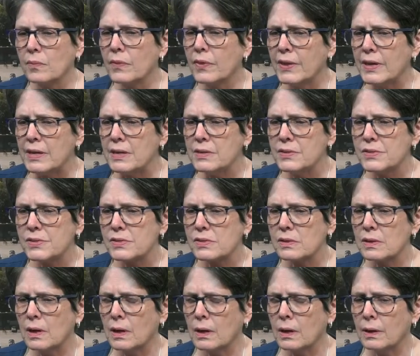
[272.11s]
these,
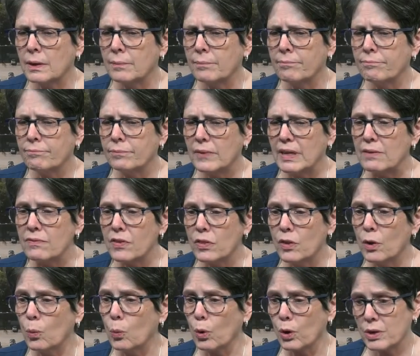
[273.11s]
um, even
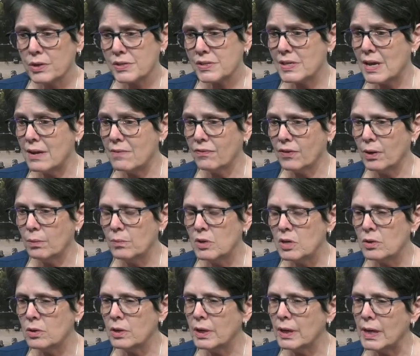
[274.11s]
though we're a safe
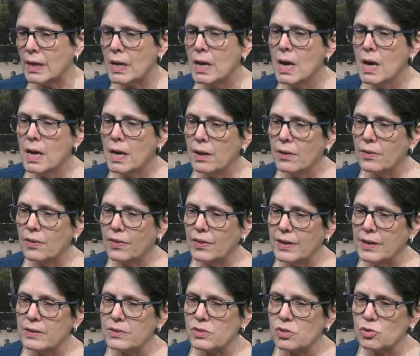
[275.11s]
community,
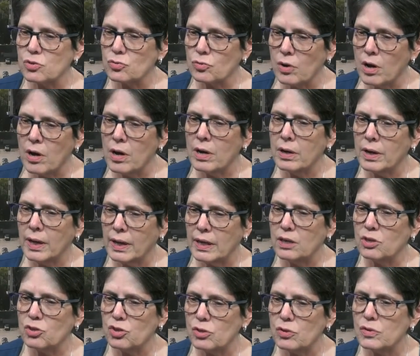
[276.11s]
these drug
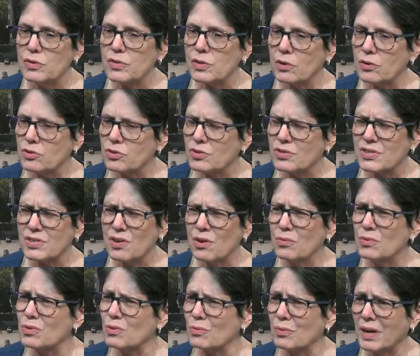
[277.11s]
issues are so
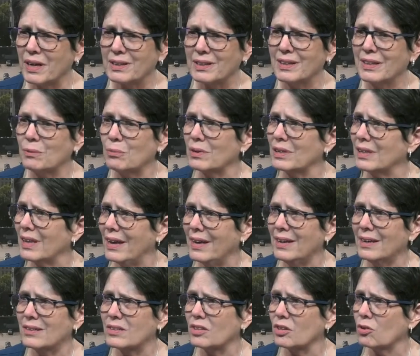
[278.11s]
directly
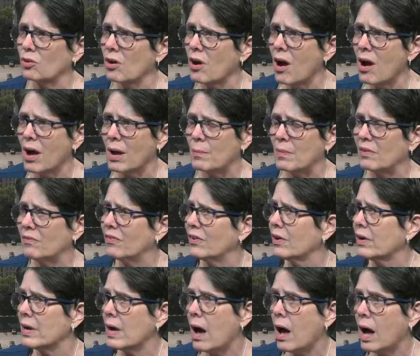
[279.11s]
related to crime. A
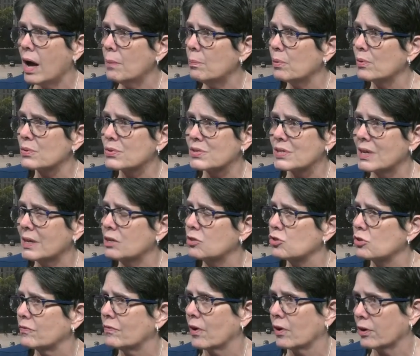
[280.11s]
very high
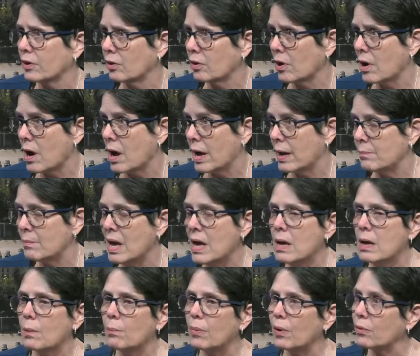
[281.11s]
percentage of our crime,
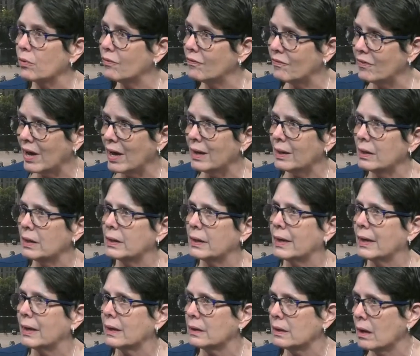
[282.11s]
both violent
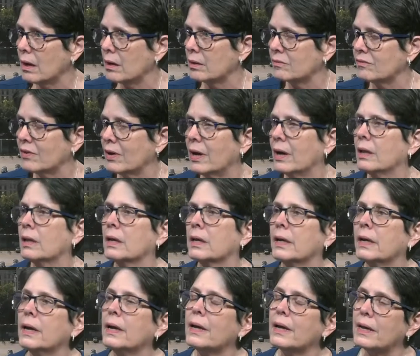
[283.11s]
and nonviolent,
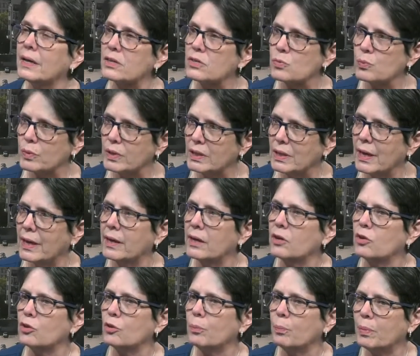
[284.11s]
is
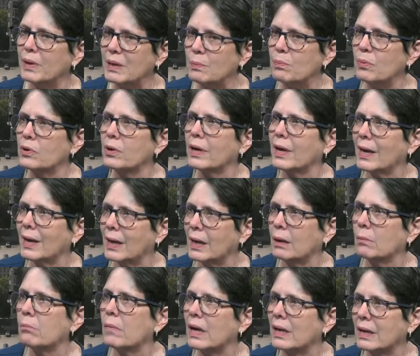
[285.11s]
related to people
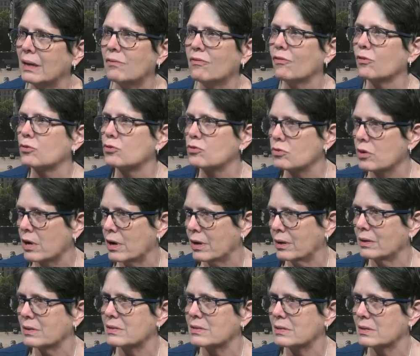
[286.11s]
getting money for
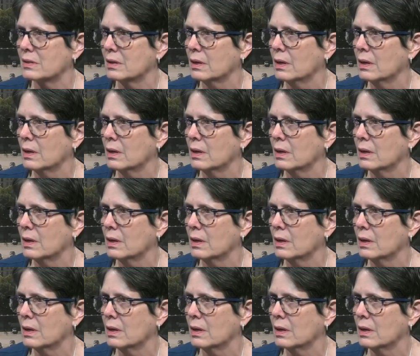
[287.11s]
drugs.